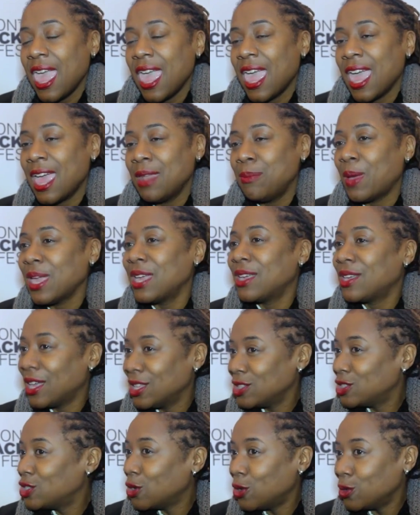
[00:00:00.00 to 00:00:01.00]
And my
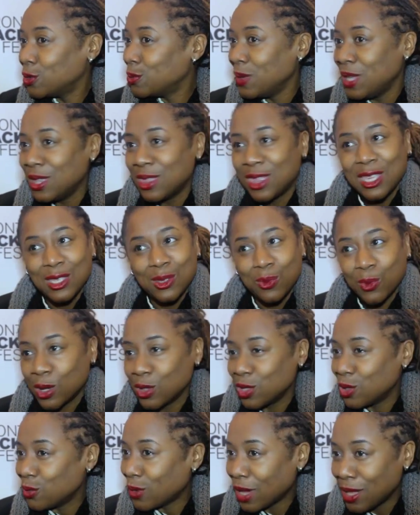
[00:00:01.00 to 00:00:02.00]
gut told me these
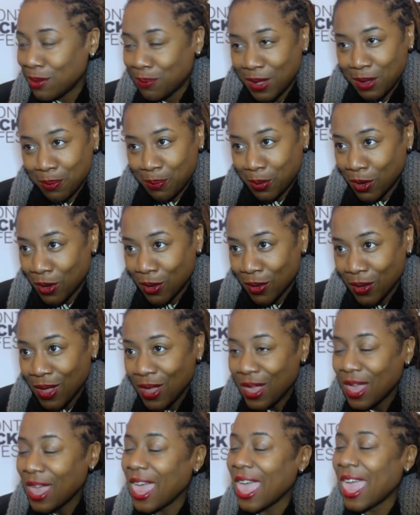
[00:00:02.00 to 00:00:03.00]
weren't the right people,
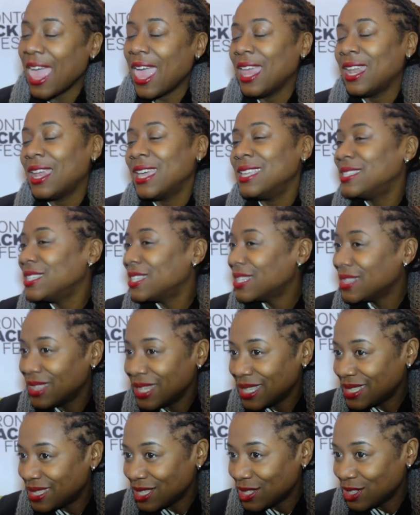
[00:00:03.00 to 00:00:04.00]
and I didn't
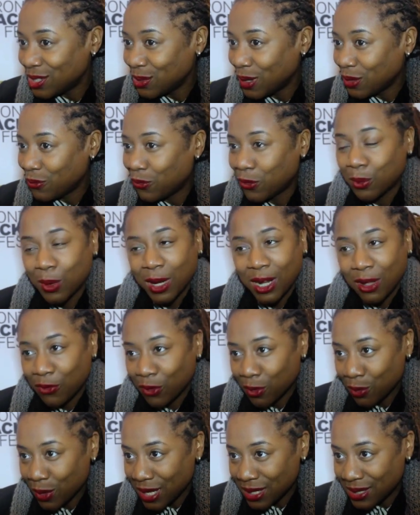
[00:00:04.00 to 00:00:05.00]
listen to it for
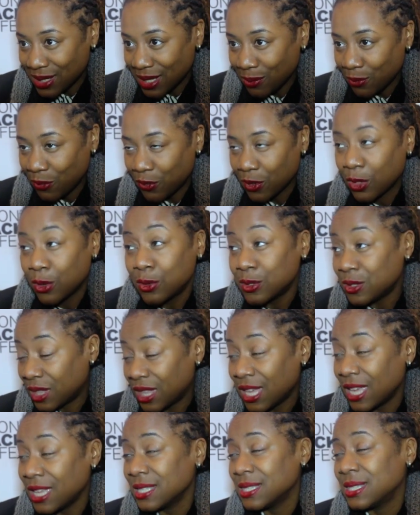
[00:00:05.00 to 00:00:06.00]
whatever reason for those
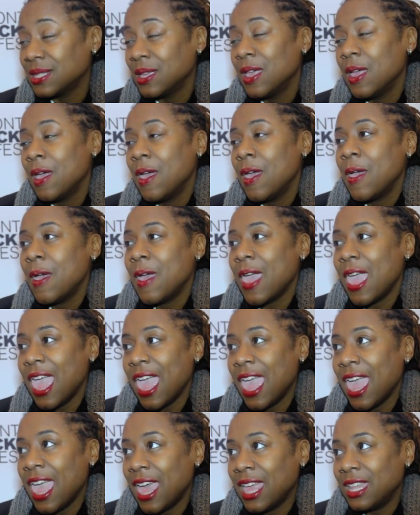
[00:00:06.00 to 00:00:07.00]
things.
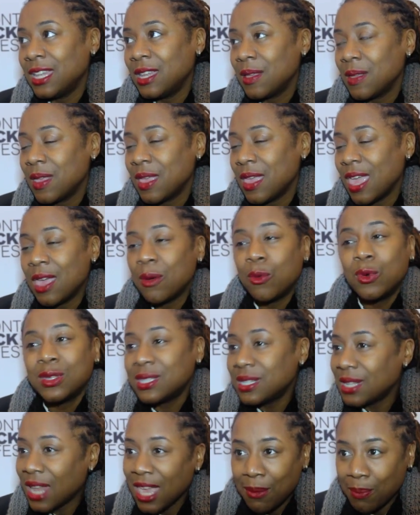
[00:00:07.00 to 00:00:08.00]
And it
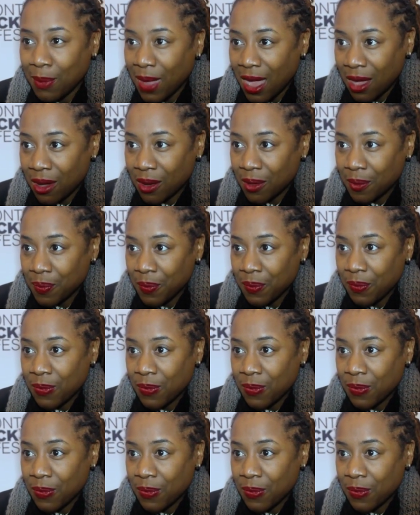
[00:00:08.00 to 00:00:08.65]
was a nightmare.